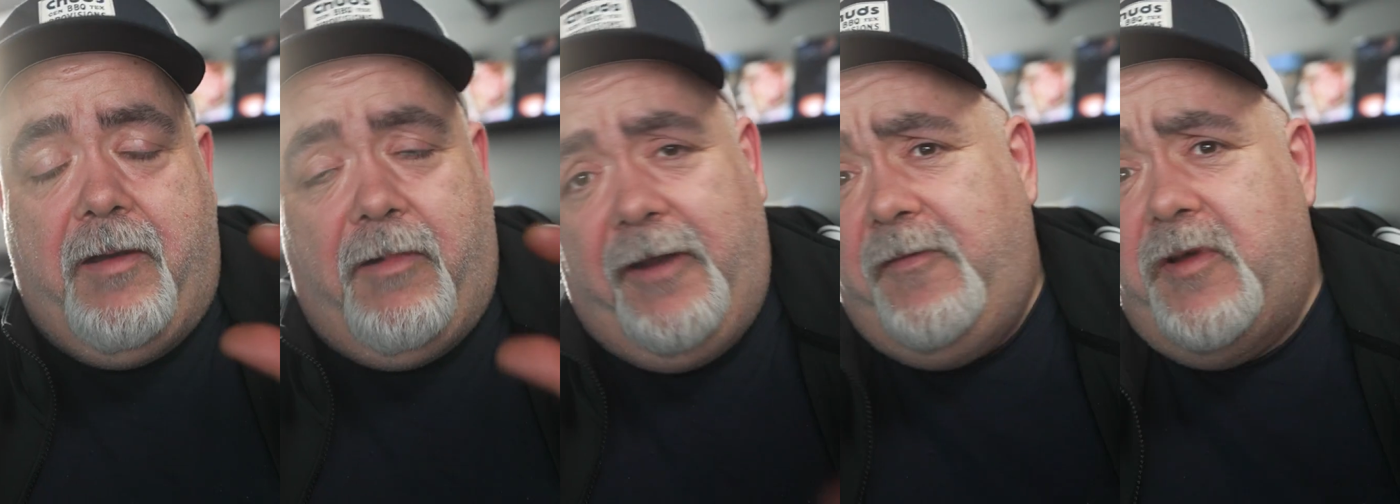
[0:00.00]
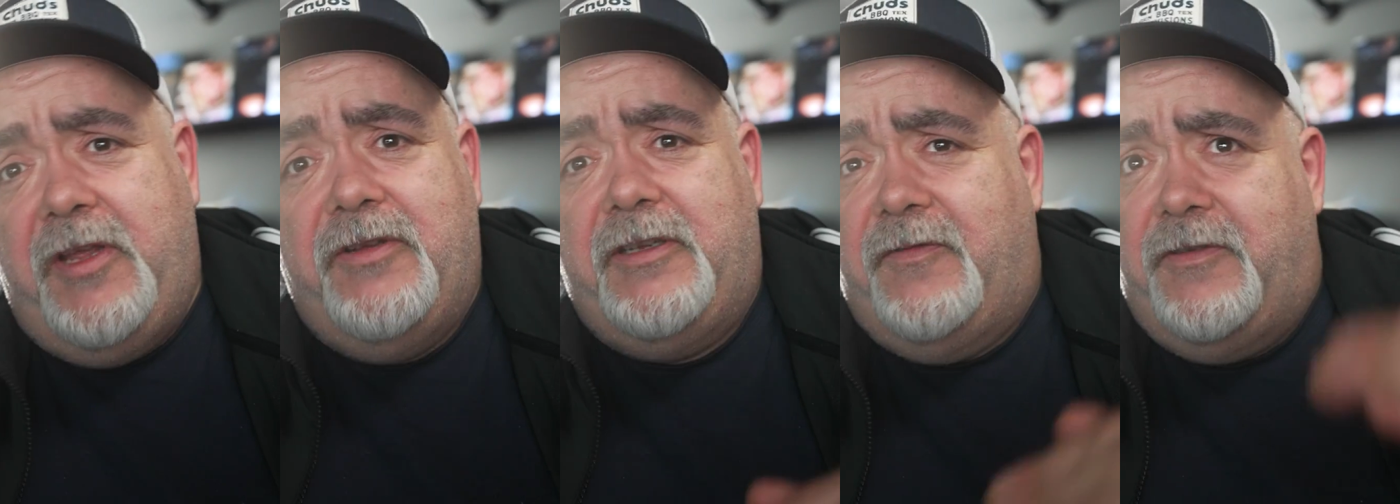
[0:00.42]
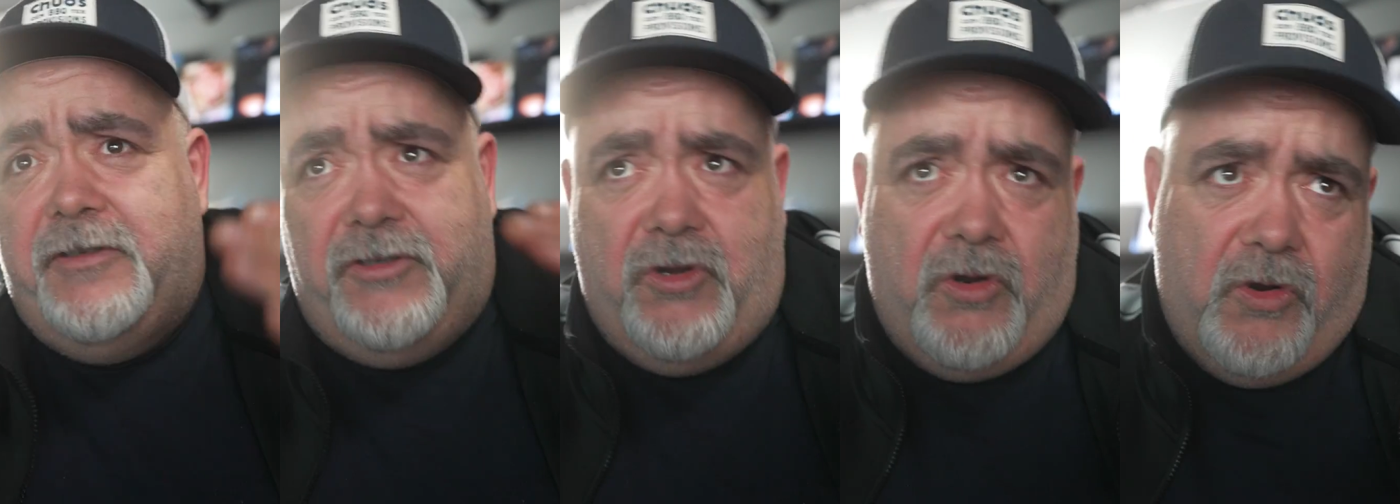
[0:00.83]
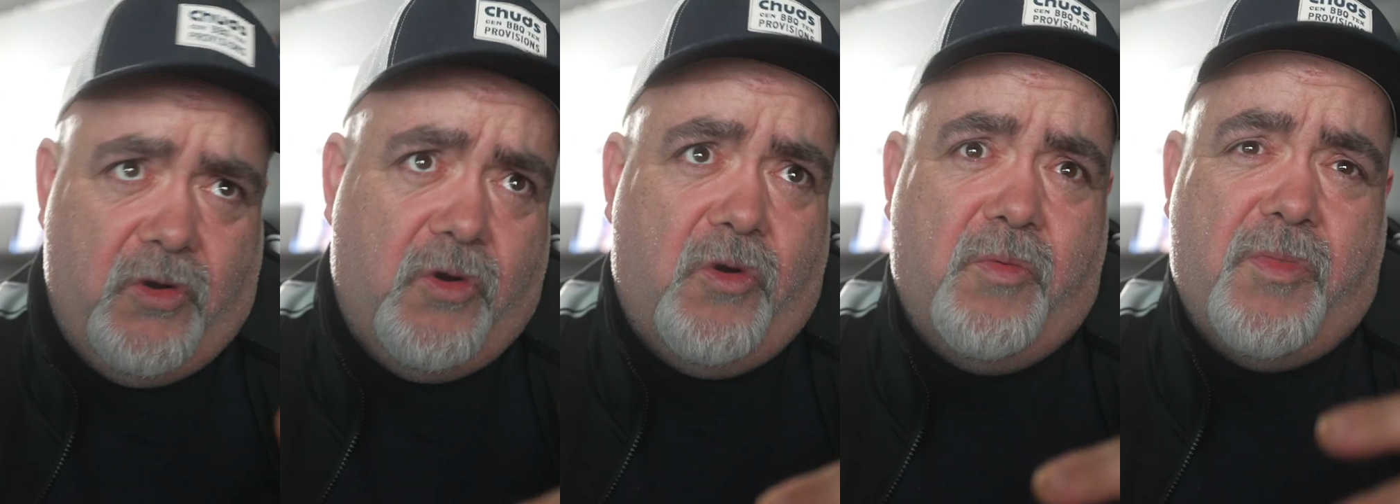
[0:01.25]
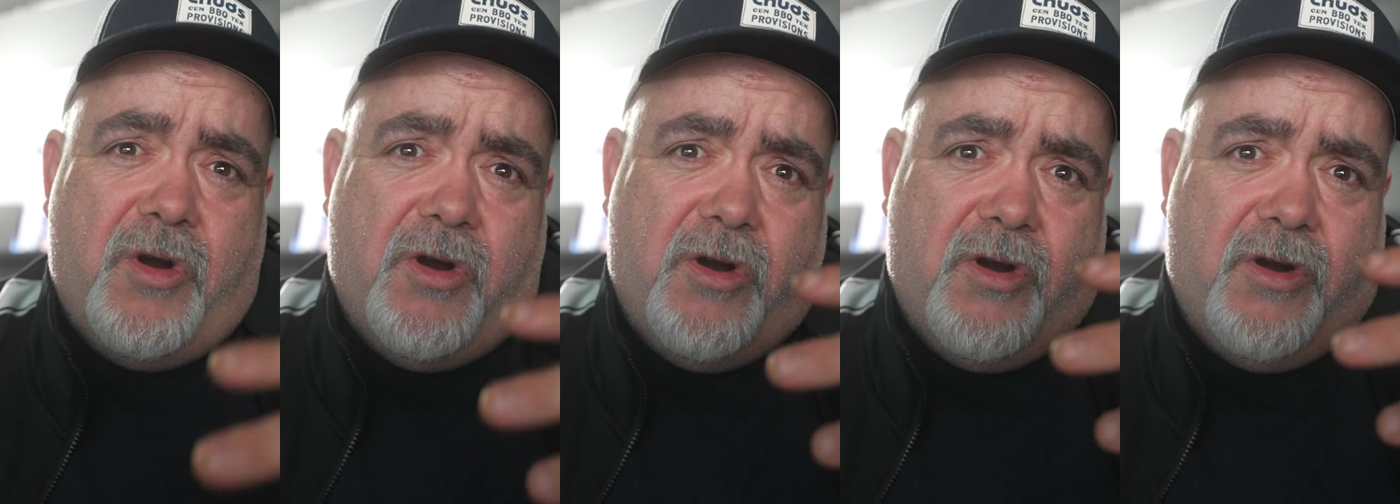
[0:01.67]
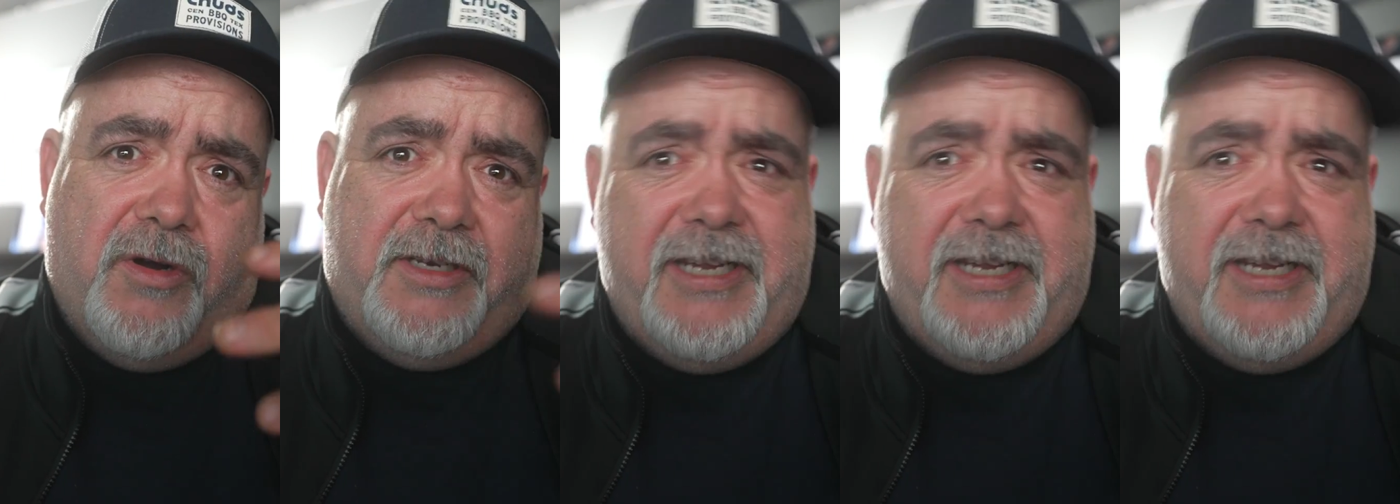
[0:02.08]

Well, if you want to use it for Zoom or